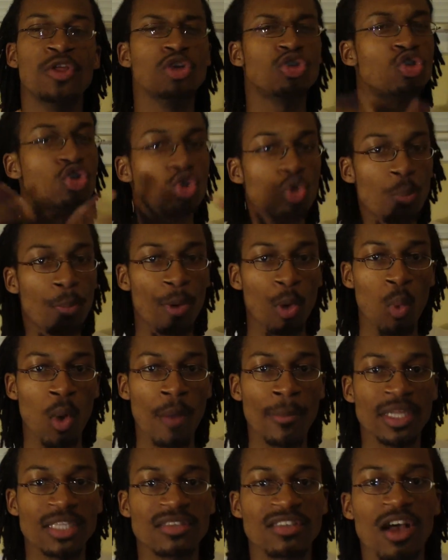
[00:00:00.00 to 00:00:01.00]

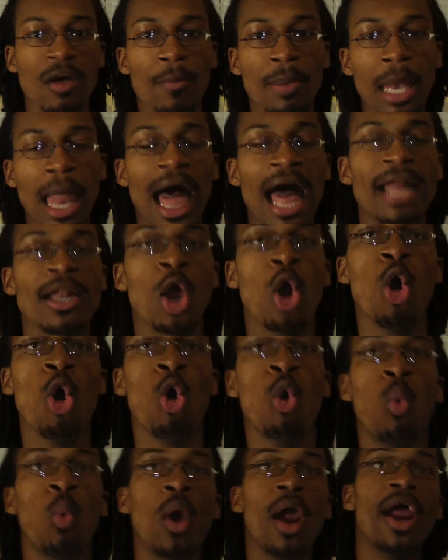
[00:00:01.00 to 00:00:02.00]
Superwoman subplot,
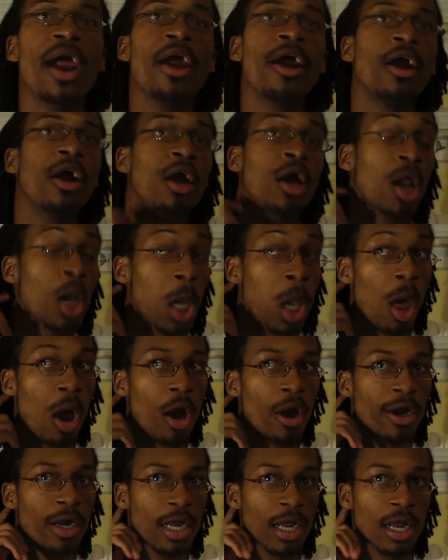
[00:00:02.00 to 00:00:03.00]
where
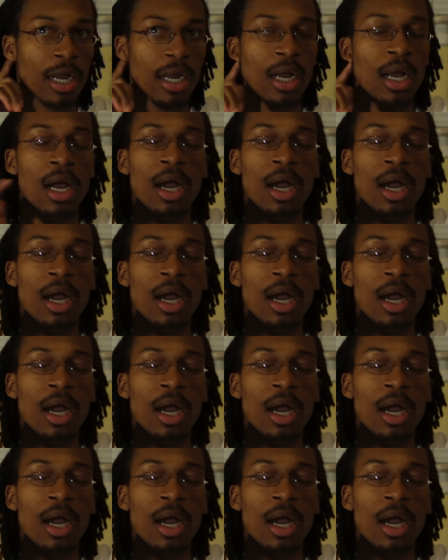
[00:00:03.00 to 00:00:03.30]
Clark